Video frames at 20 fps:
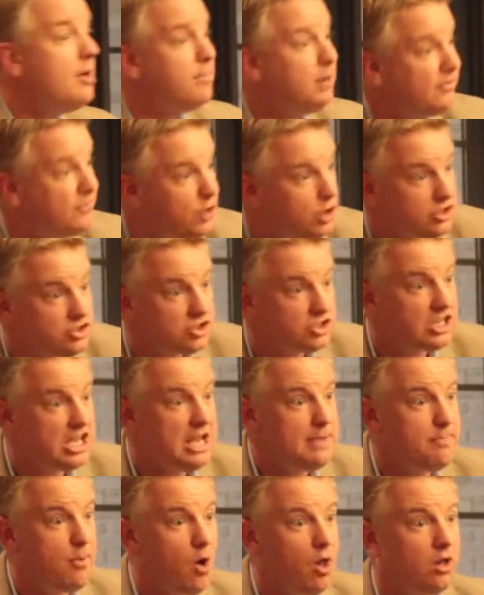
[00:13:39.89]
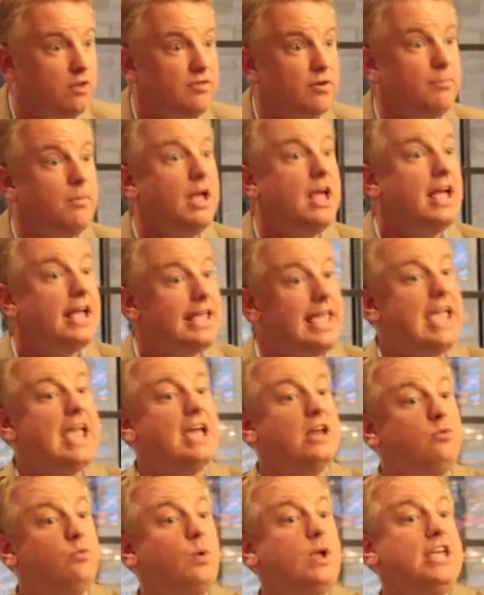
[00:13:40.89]
but if you can just keep all of them,
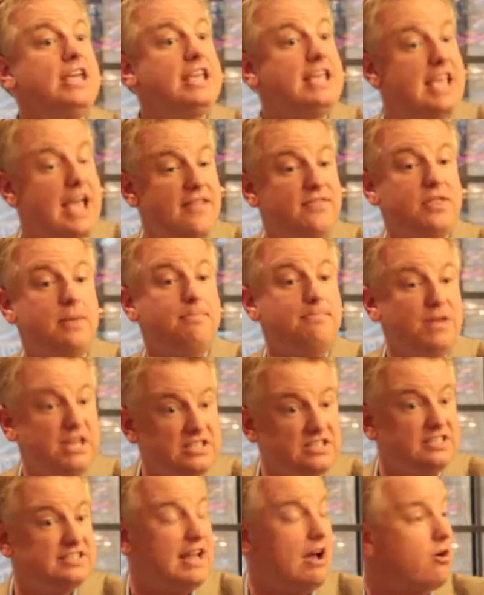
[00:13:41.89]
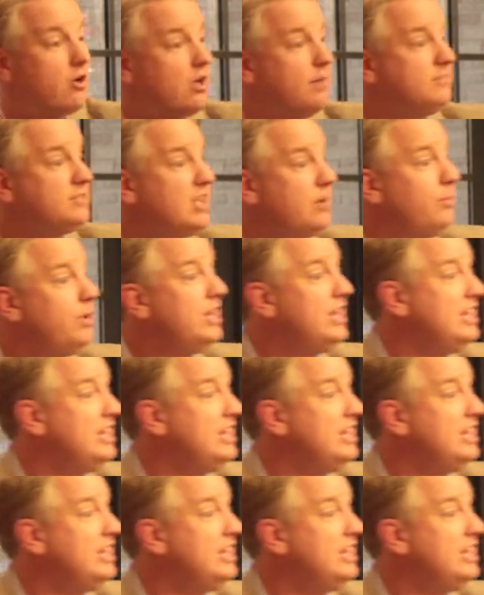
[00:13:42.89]
can we get the business outcomes that we